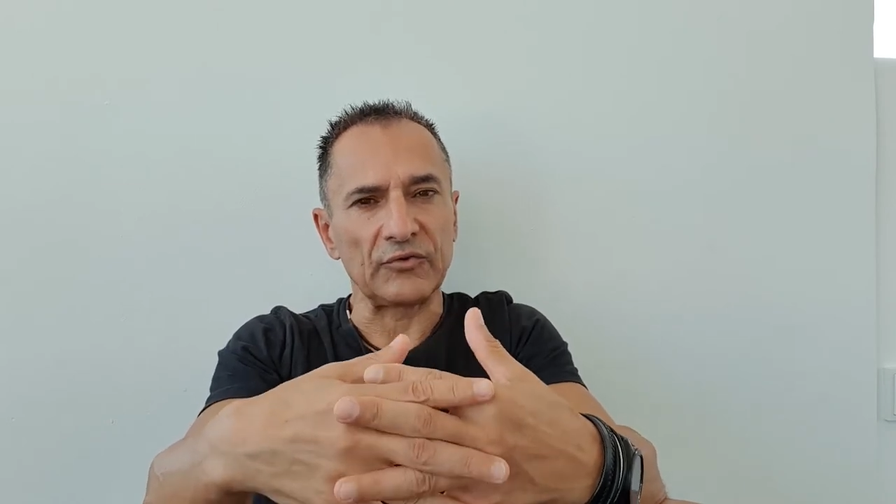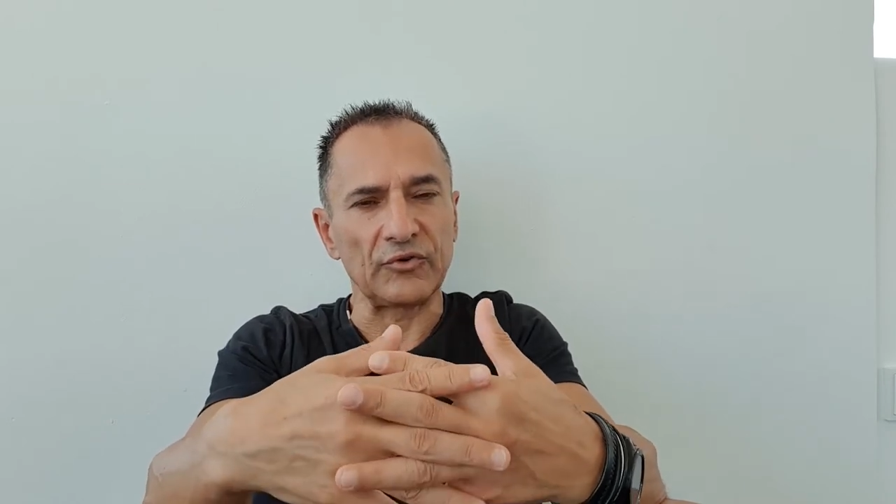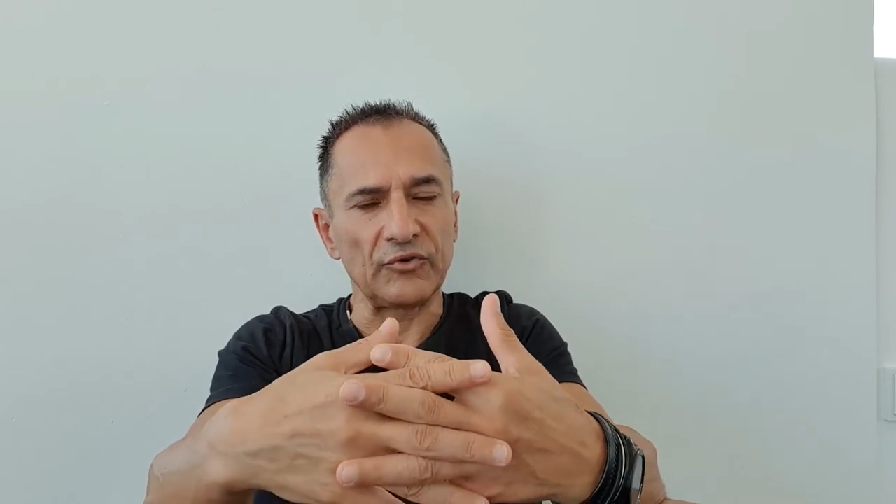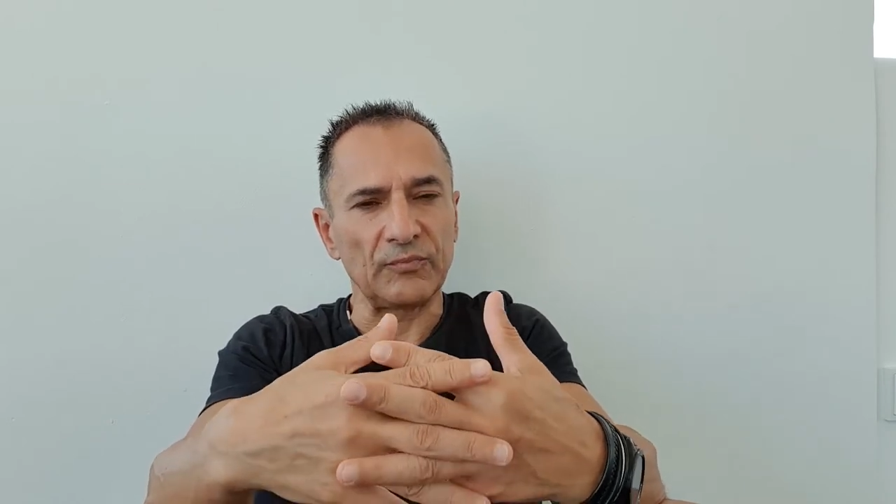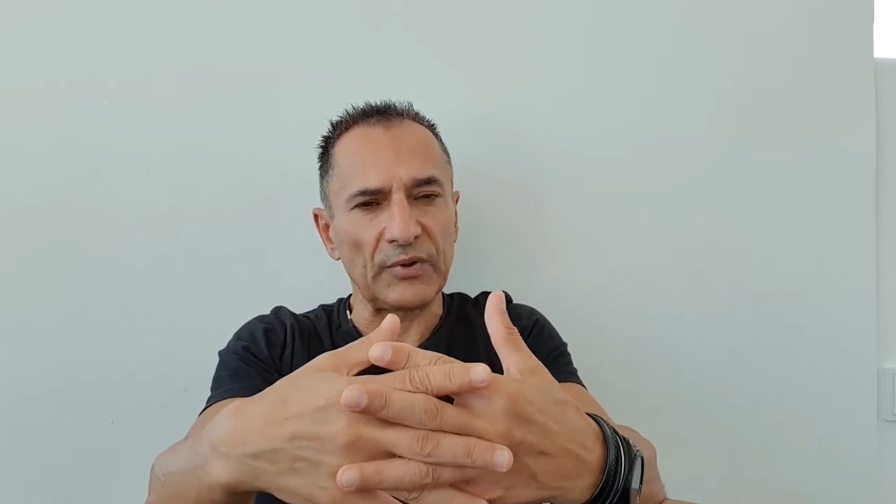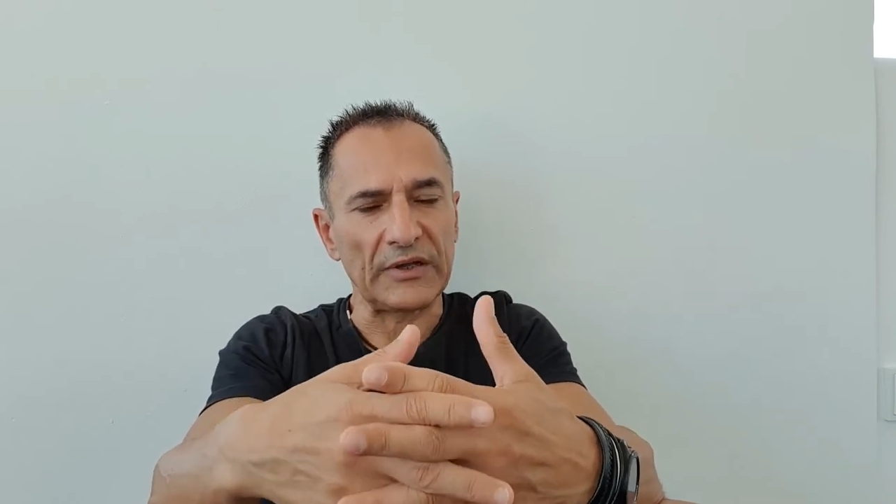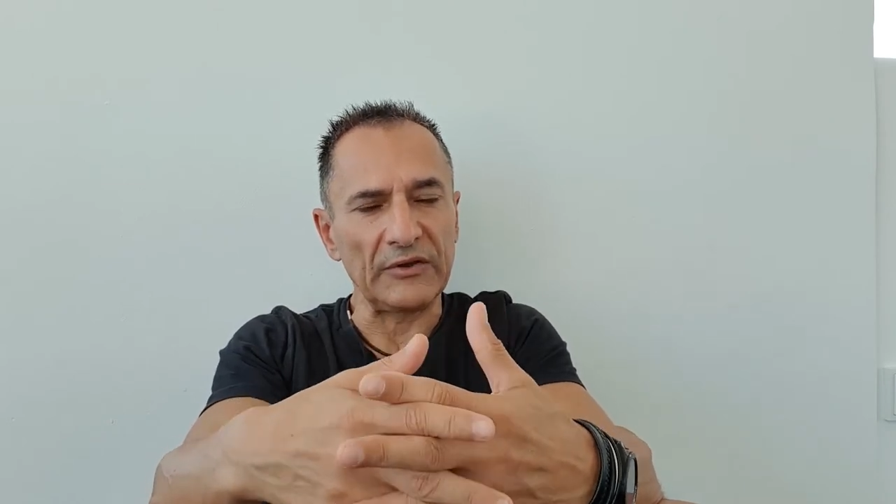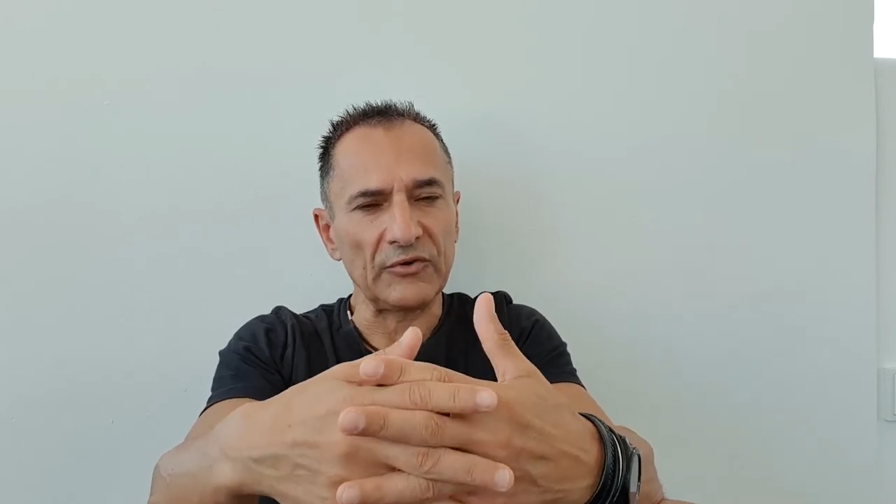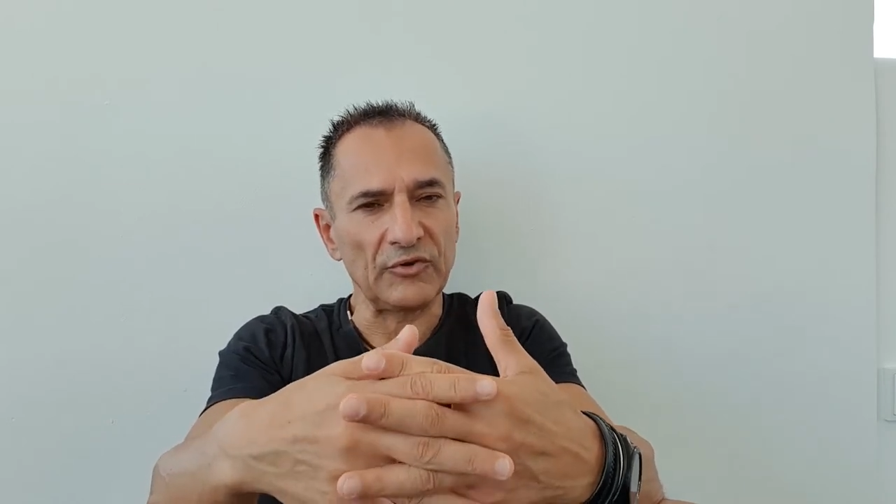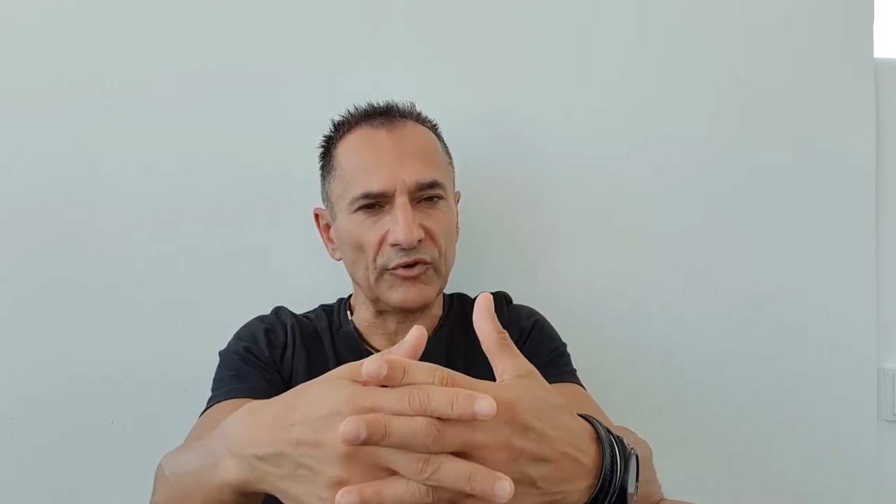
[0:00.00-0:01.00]
to begin
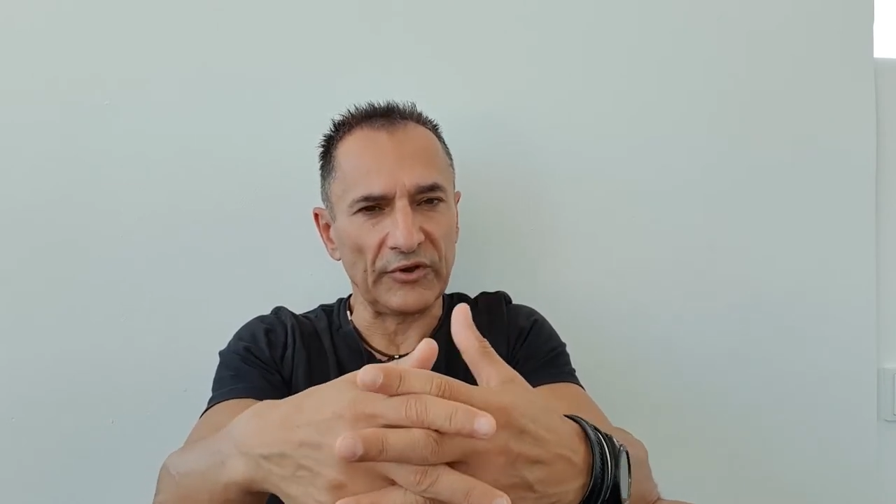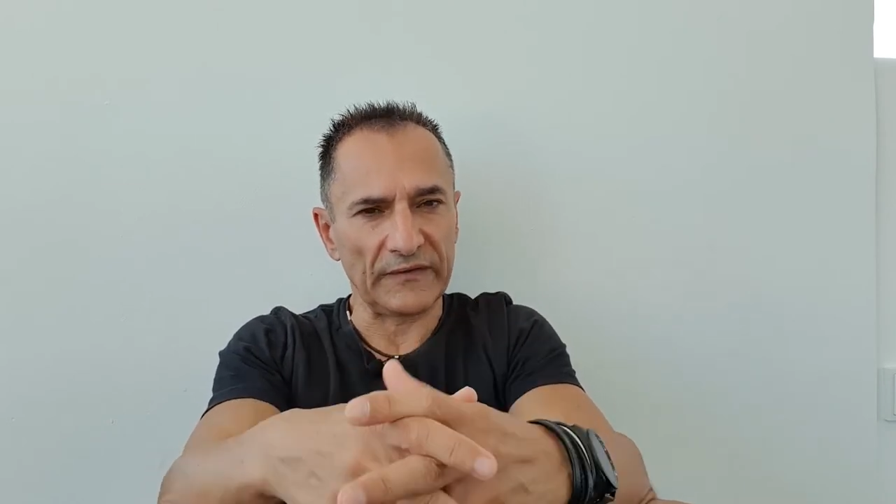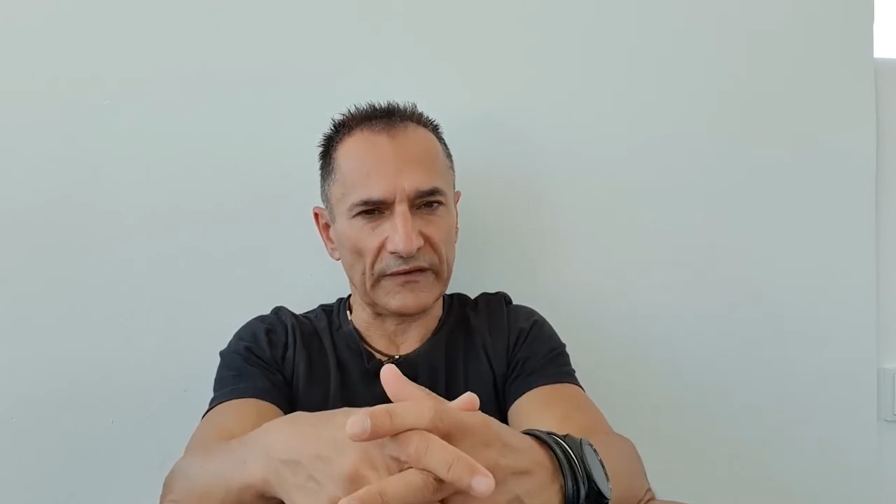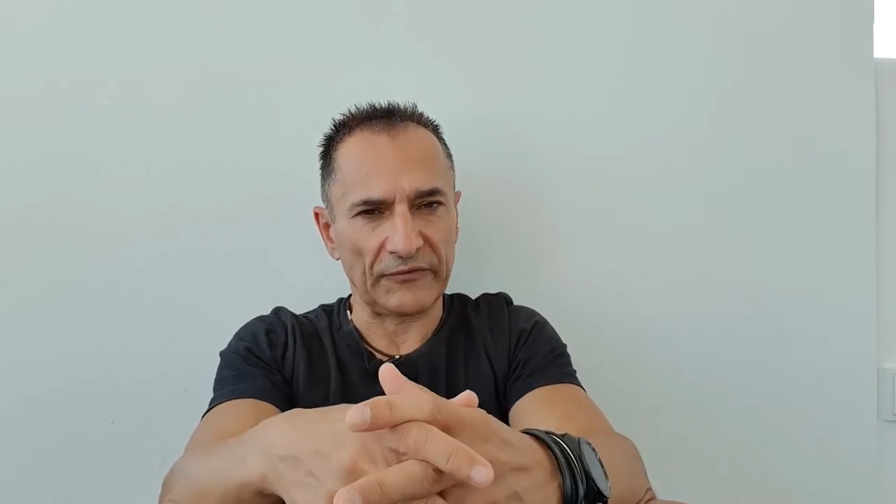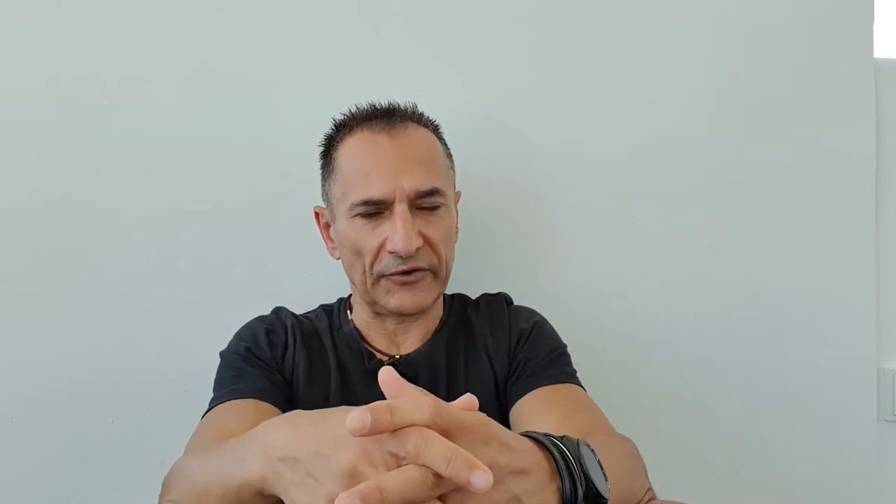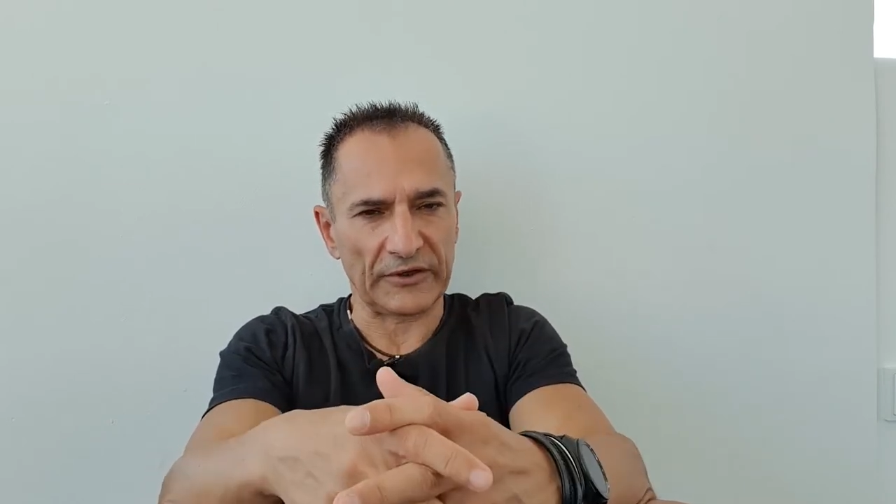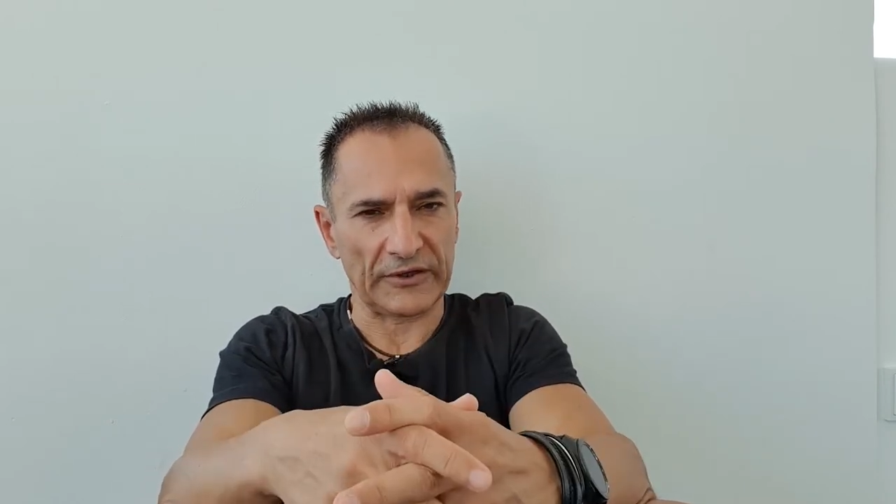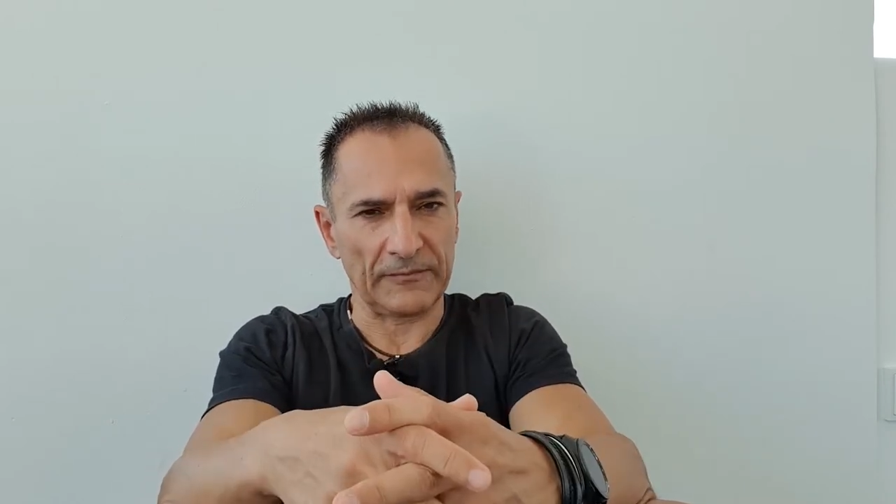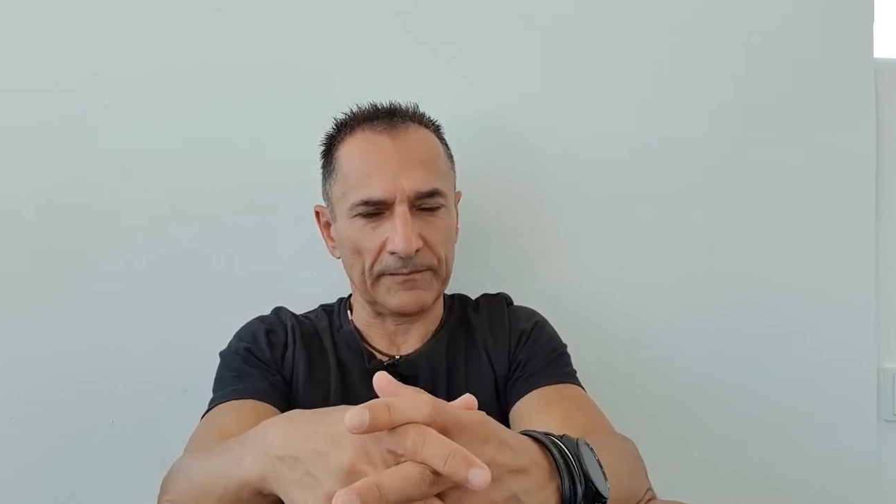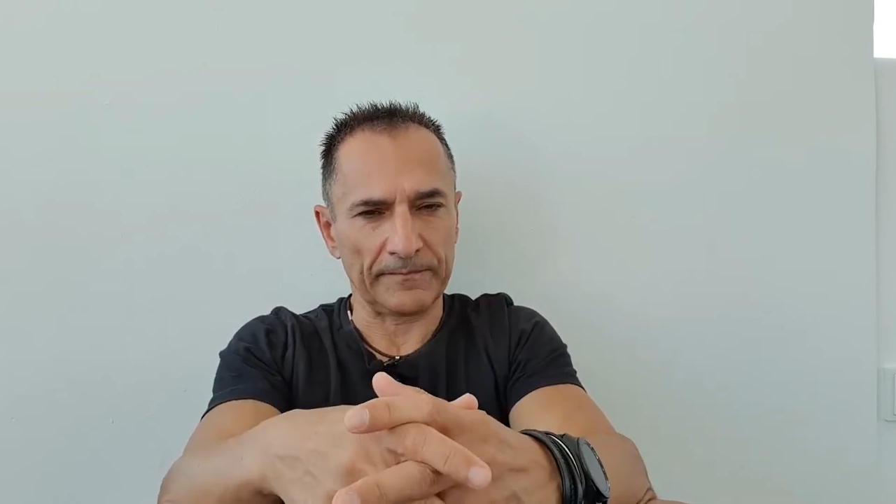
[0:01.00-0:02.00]
to do things differently.